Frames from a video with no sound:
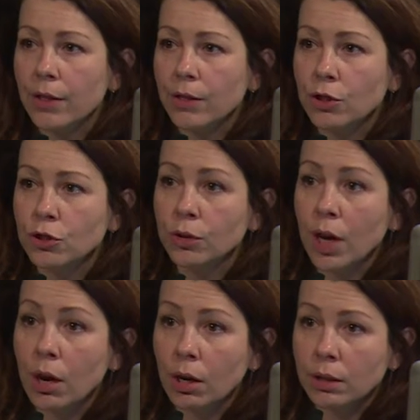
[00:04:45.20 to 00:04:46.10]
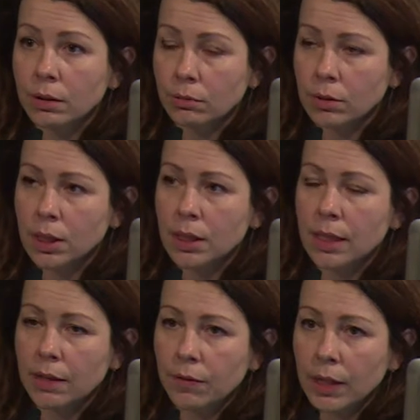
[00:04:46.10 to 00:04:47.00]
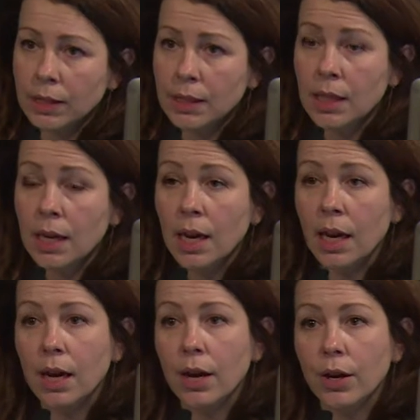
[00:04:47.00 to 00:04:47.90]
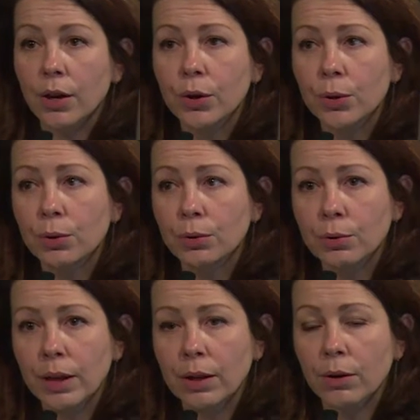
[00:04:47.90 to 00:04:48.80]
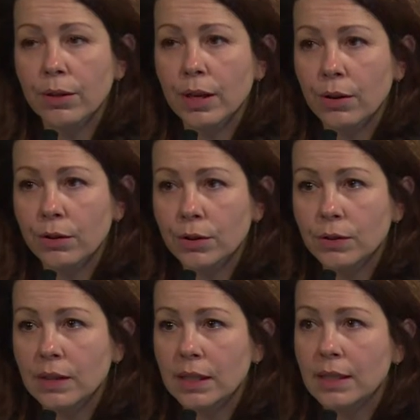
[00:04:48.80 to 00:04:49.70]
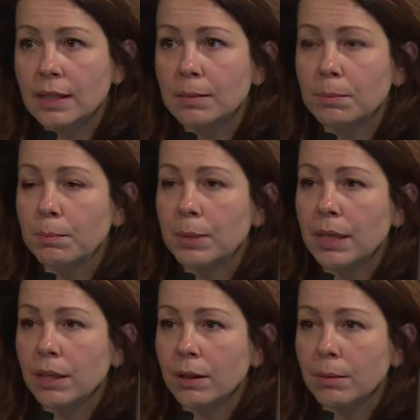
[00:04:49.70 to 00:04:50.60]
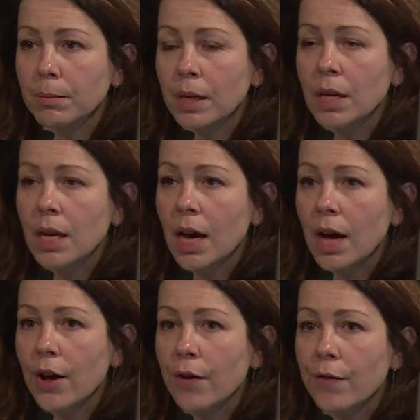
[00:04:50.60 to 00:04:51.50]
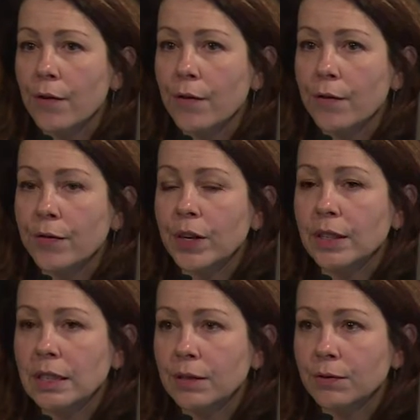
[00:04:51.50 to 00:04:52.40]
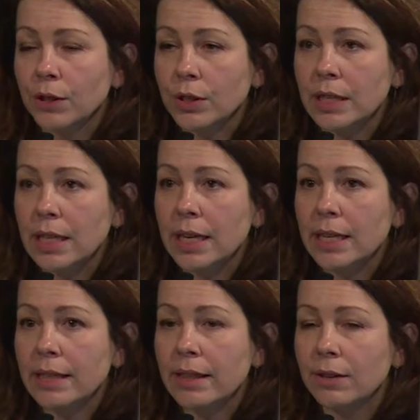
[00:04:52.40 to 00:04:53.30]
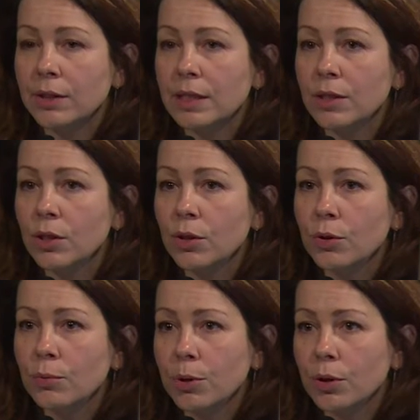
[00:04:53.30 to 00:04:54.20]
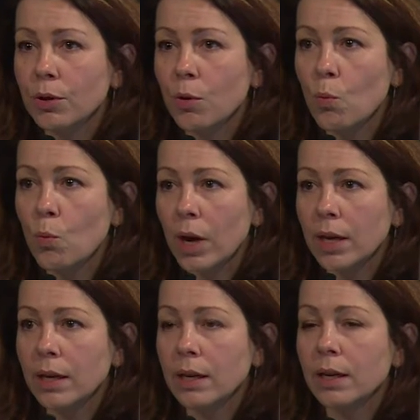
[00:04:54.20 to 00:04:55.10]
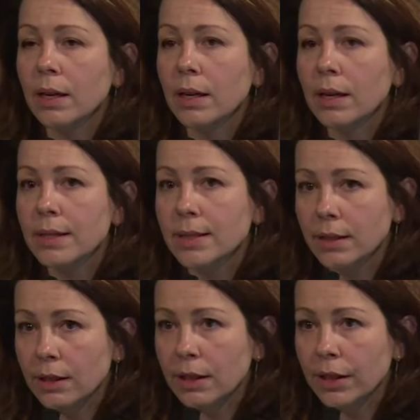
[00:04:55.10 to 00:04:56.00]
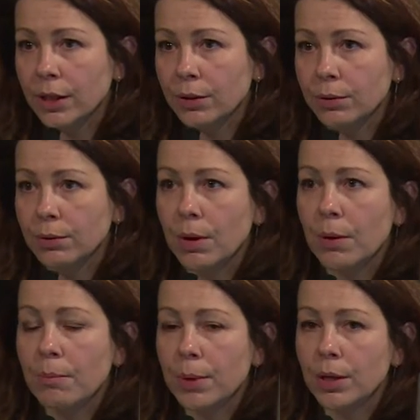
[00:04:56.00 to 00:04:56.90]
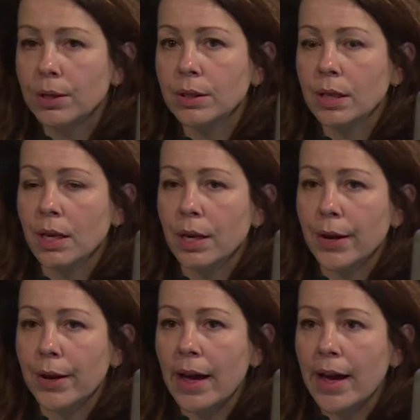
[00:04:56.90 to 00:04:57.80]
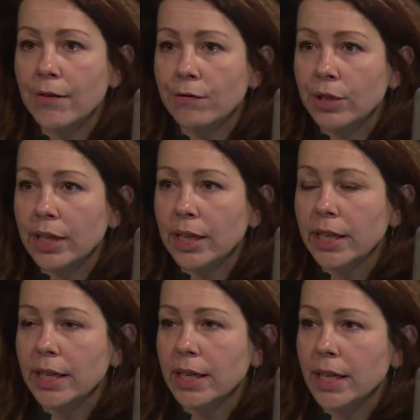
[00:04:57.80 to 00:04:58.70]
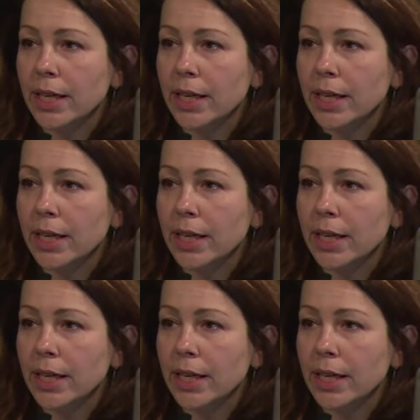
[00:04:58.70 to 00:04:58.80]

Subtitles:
the new god, which is Netflix, Hulu, and all the others, it's become very different. And there is no more one scenario, but every